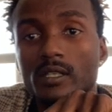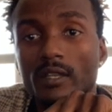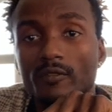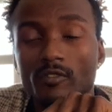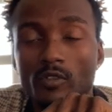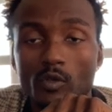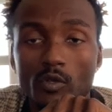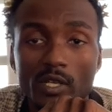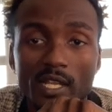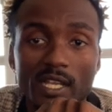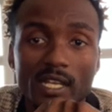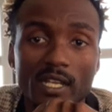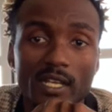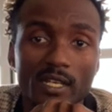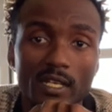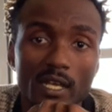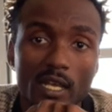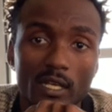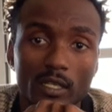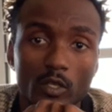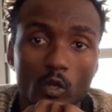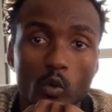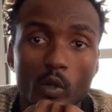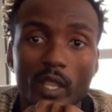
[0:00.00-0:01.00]
need
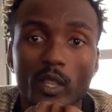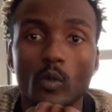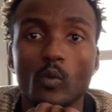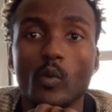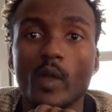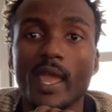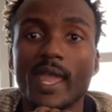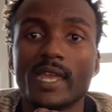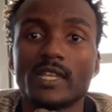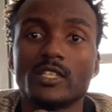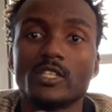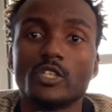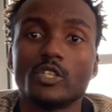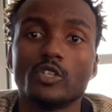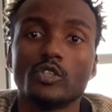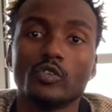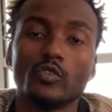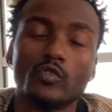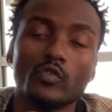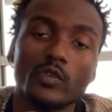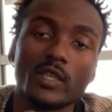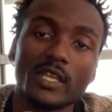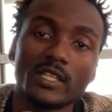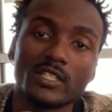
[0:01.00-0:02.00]
a quick way
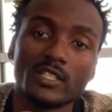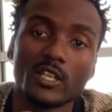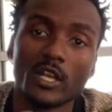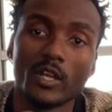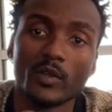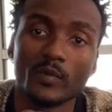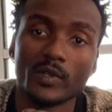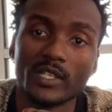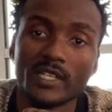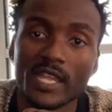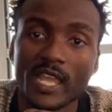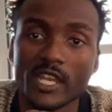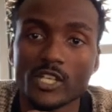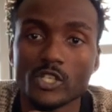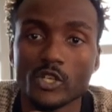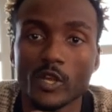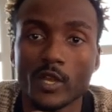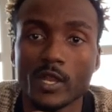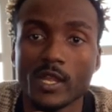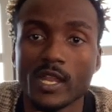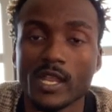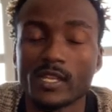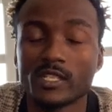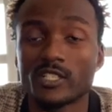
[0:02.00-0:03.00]
to get started with day
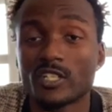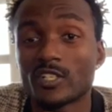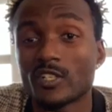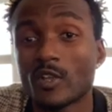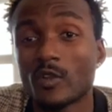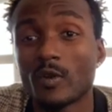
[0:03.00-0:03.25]
trading, just go to